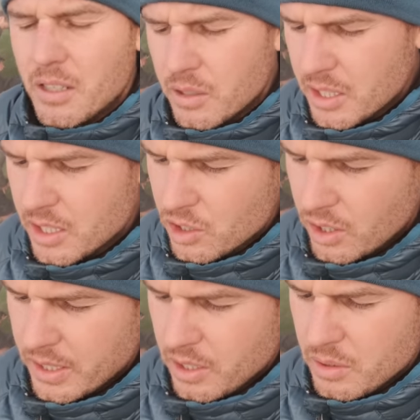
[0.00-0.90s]
So I'm going to
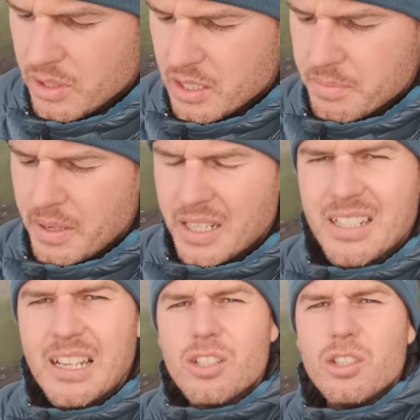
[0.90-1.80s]
try and use this
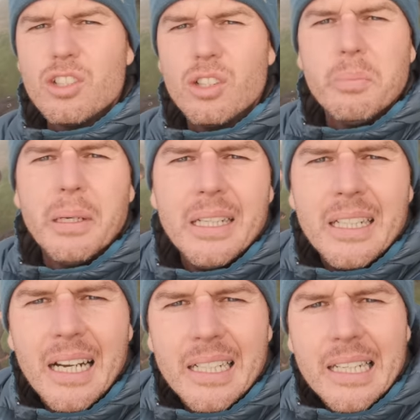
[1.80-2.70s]
extension tube
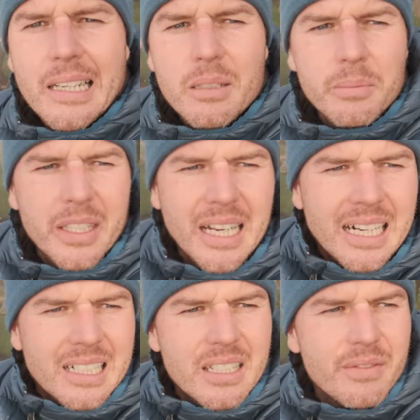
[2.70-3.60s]
and get something
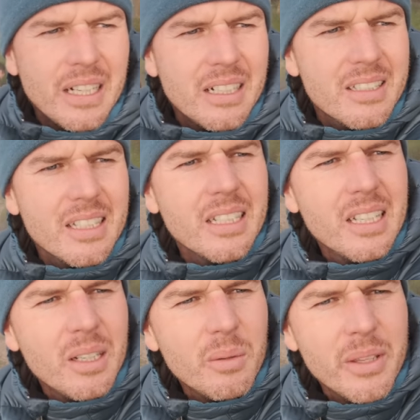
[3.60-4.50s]
arty-farty
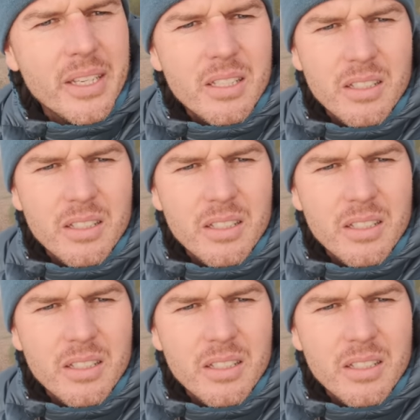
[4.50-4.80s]
with these.